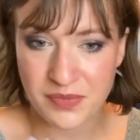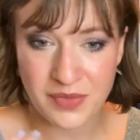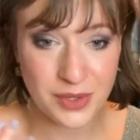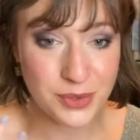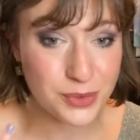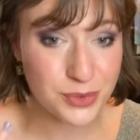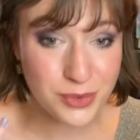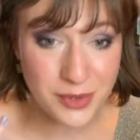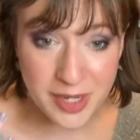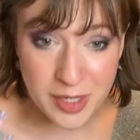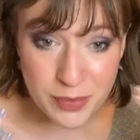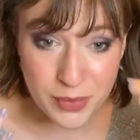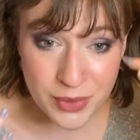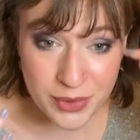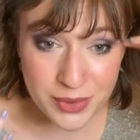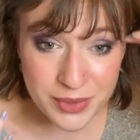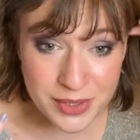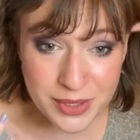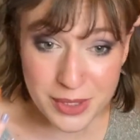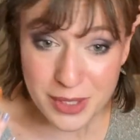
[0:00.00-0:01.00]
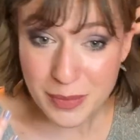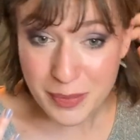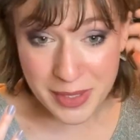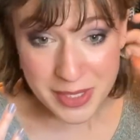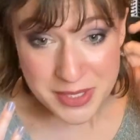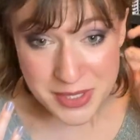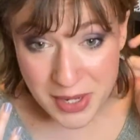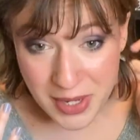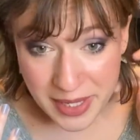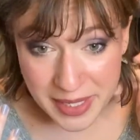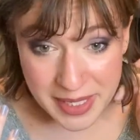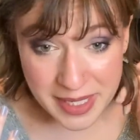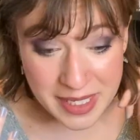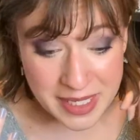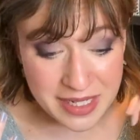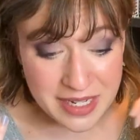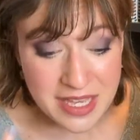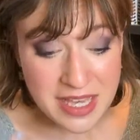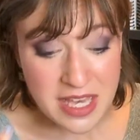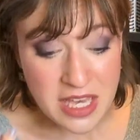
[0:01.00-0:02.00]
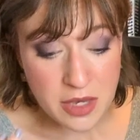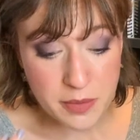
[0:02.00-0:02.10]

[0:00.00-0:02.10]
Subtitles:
scrambled in my talking.